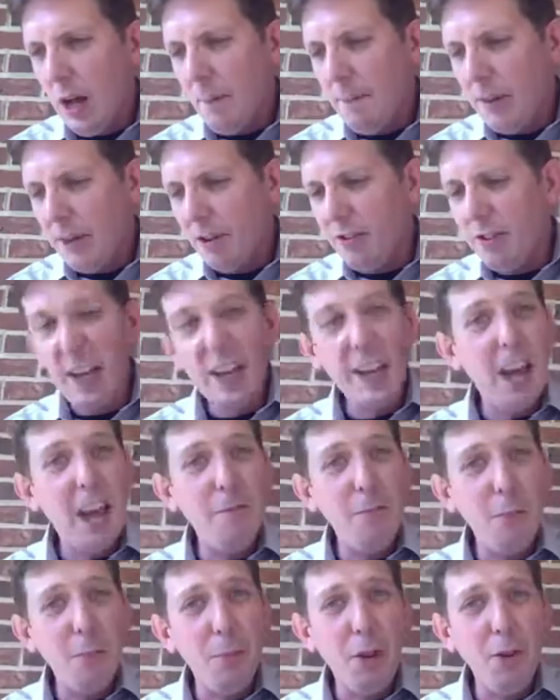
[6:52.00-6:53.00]
because I
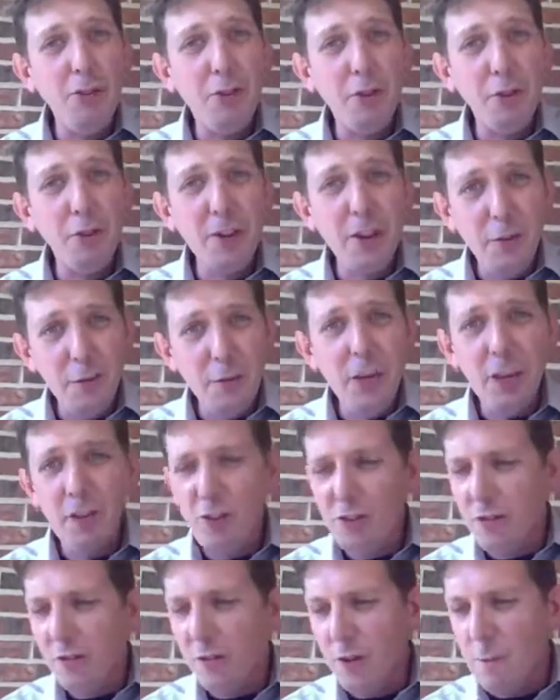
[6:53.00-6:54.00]
gave them all
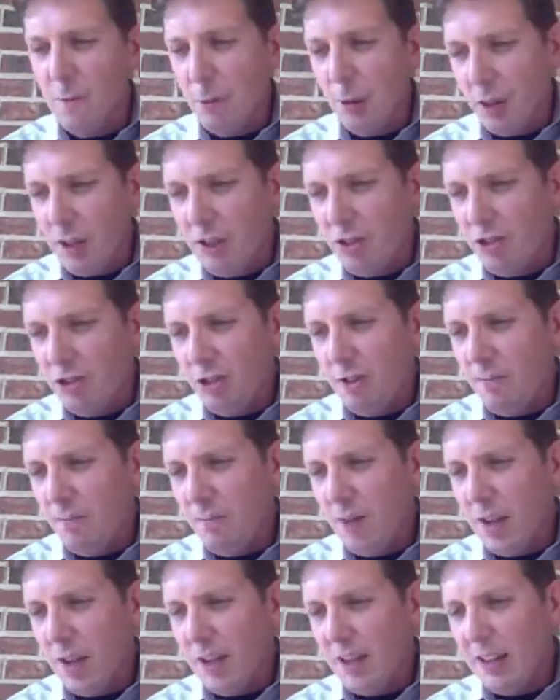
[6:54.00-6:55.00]
certificates of completion
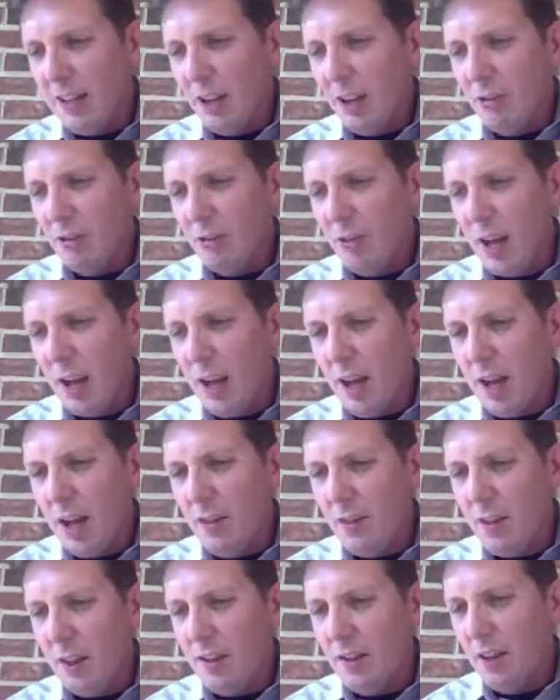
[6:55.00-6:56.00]

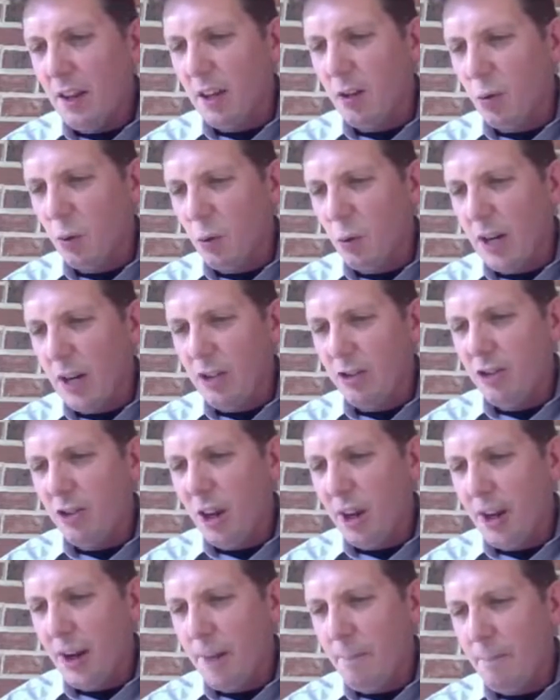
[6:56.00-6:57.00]
yesterday. They did a great
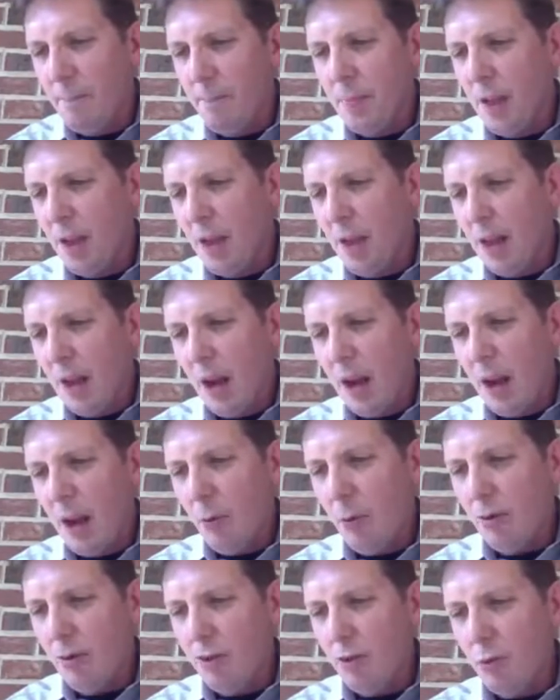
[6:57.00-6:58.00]
job.
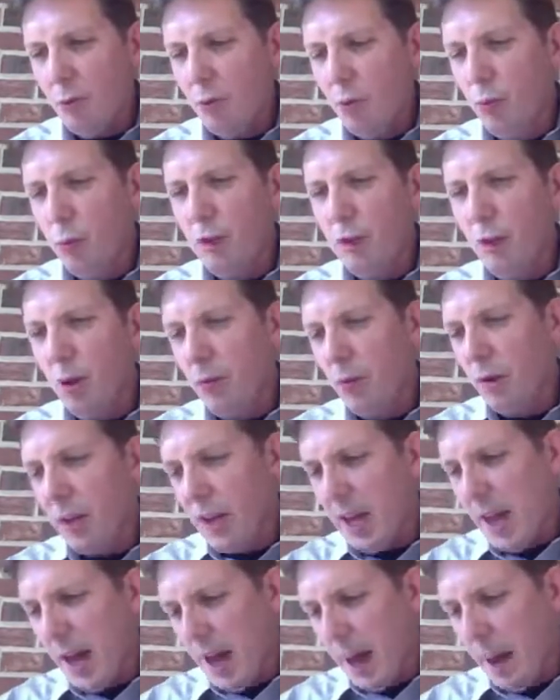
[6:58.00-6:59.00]
I was just really,
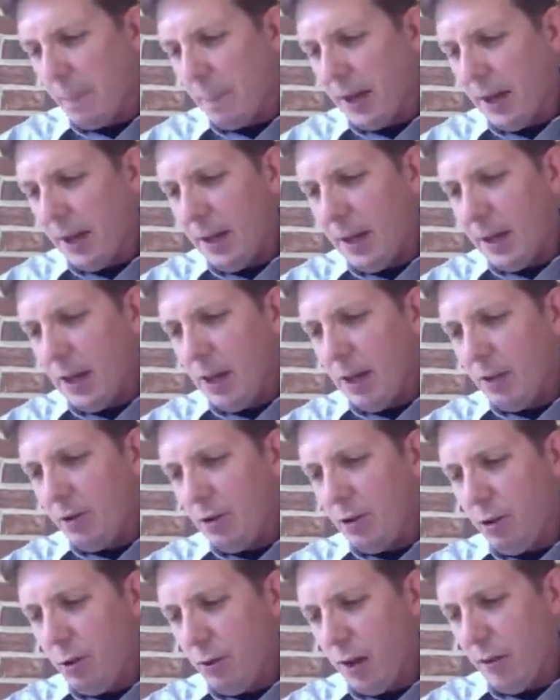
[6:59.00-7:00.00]
really happy
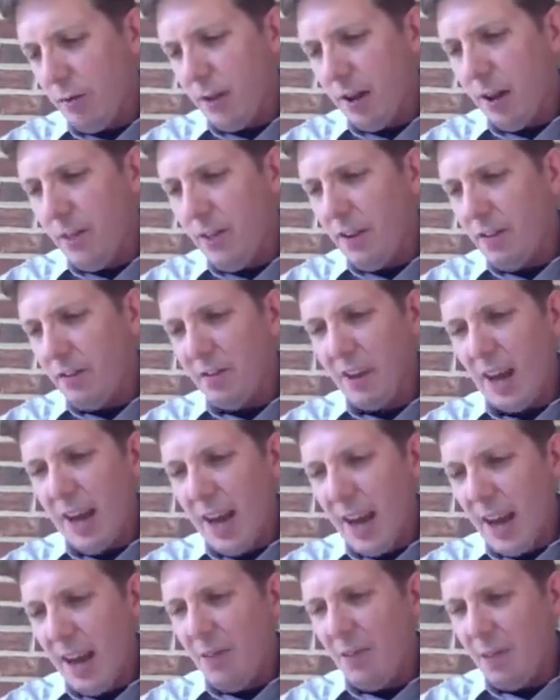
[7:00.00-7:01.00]
to have done this. I
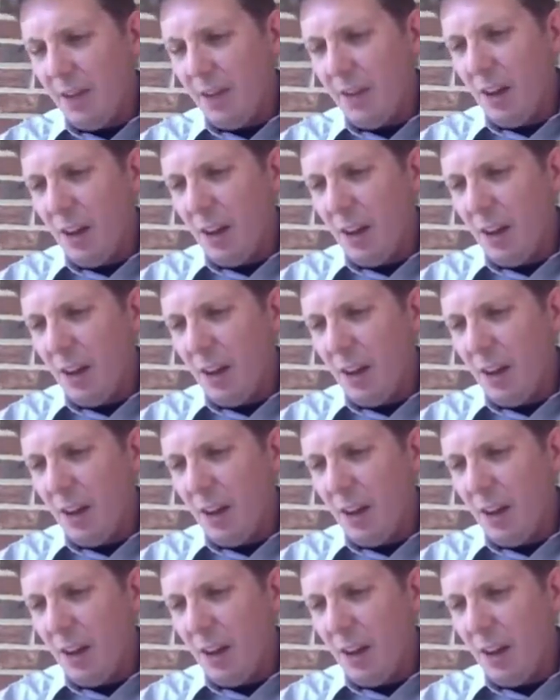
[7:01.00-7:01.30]
hadn't